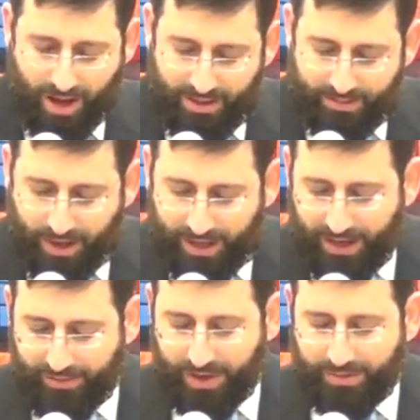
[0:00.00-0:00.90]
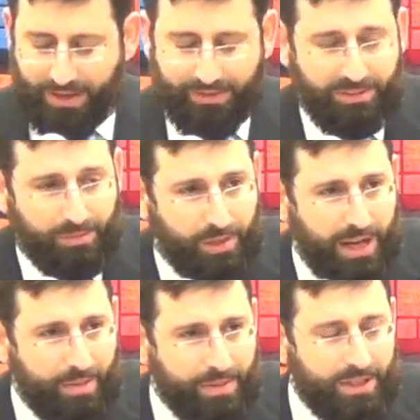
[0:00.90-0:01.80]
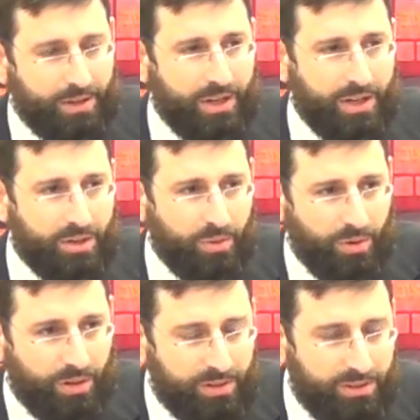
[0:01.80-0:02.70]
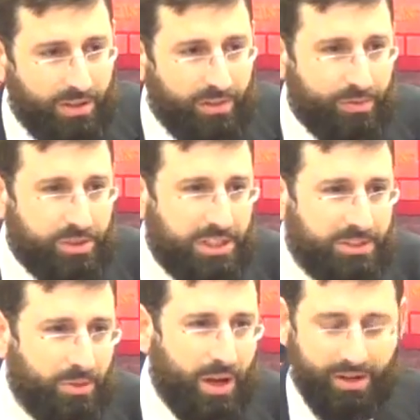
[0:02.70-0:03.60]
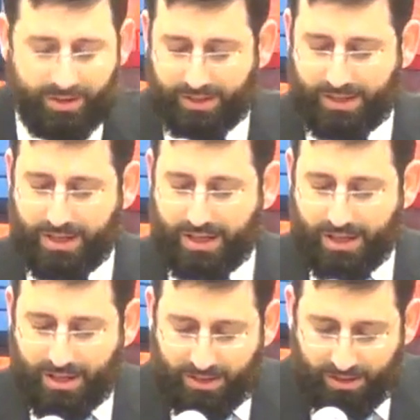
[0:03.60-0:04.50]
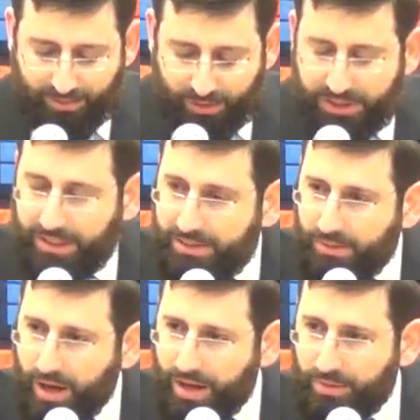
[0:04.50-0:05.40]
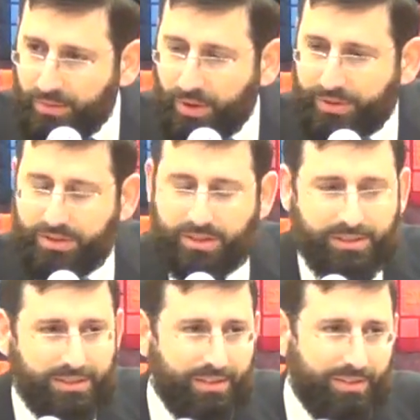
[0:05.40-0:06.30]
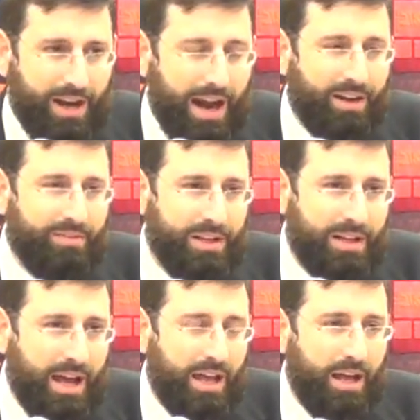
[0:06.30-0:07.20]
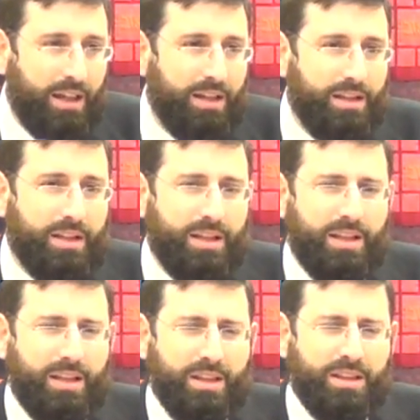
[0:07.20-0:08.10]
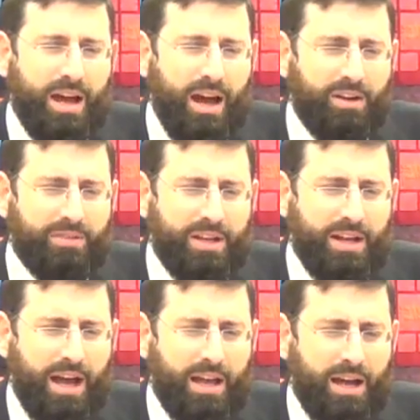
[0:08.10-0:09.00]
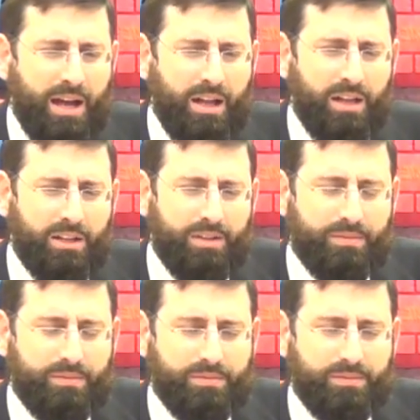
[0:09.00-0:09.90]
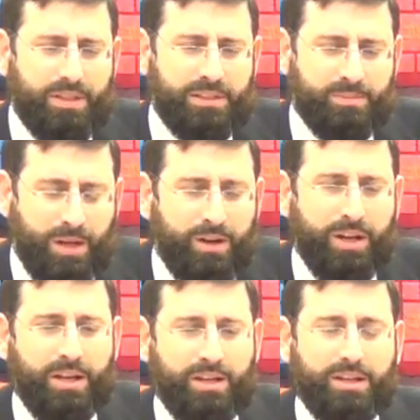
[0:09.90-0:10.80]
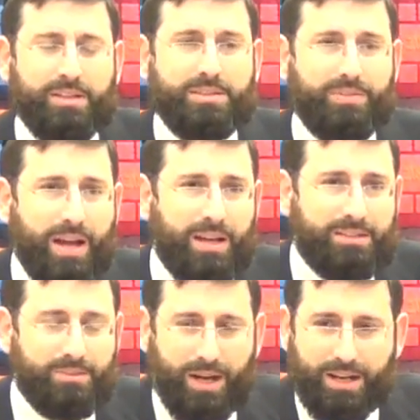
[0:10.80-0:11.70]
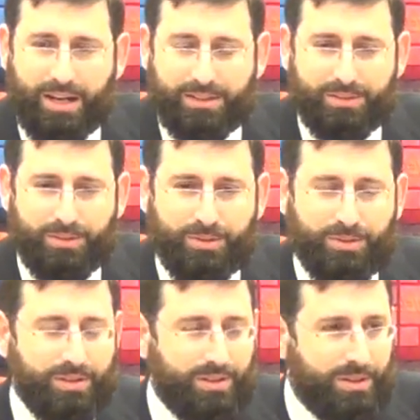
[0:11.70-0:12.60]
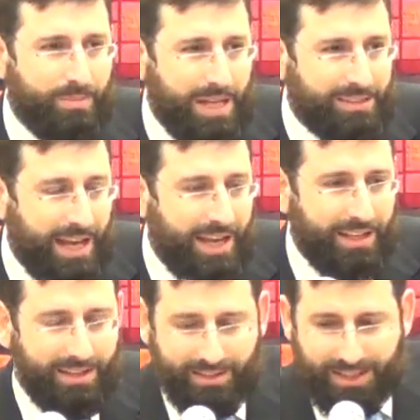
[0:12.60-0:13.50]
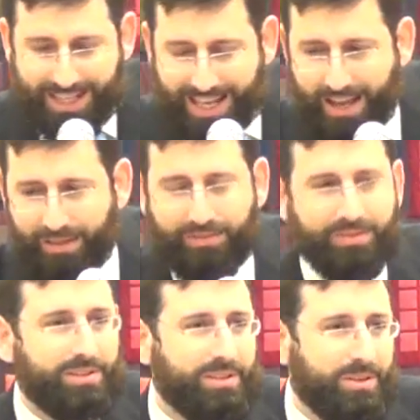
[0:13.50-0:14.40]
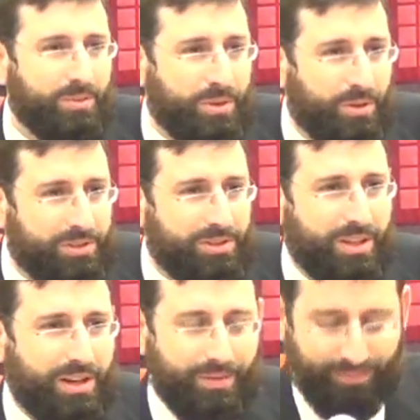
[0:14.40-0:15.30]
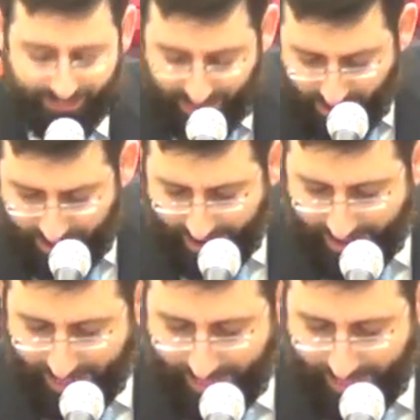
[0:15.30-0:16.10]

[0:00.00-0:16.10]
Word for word: On the Magen Avraham, you have a super commentary called Levushai Surad. The Levushai Surad wrote the Sefer Arvei Nachal. The Arvei Nachal is buried in Tzfas, right next to the Bas Ayin, in a cave. We were also there. Okay.